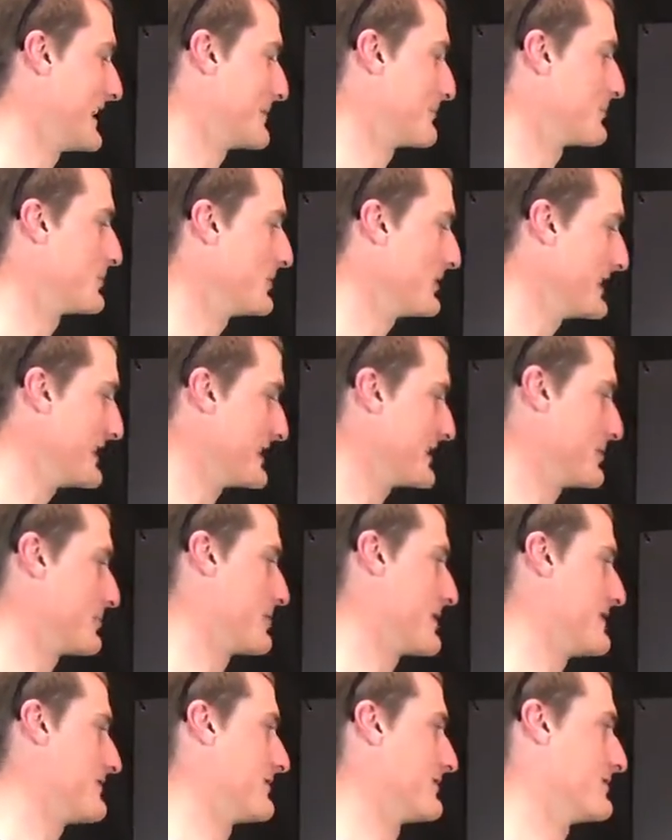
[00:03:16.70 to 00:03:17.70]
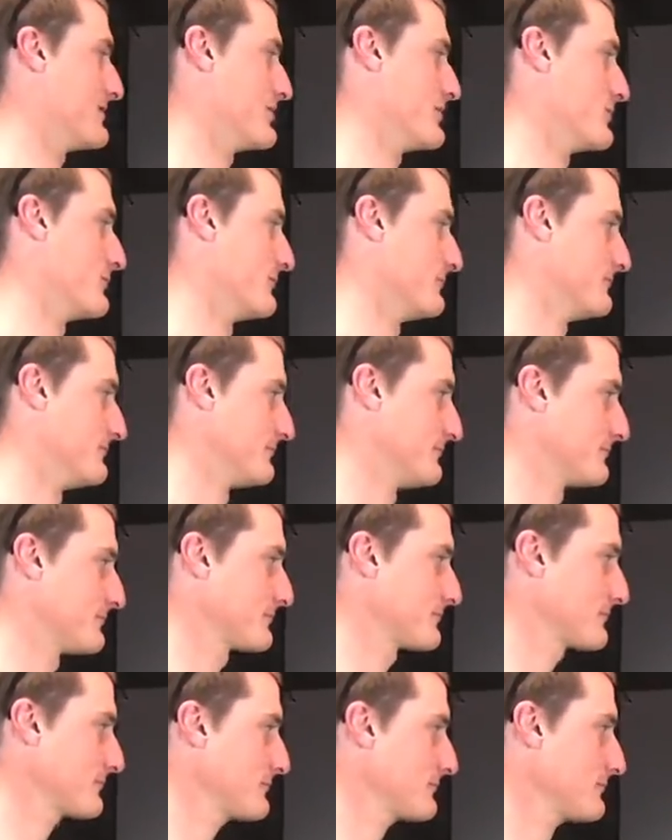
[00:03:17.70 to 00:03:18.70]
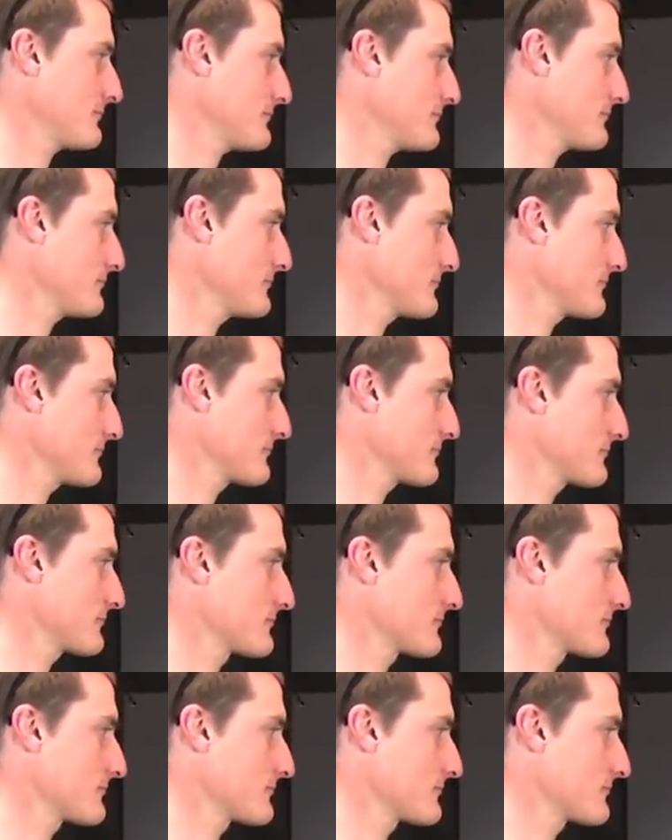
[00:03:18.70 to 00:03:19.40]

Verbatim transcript: And really integrate the two.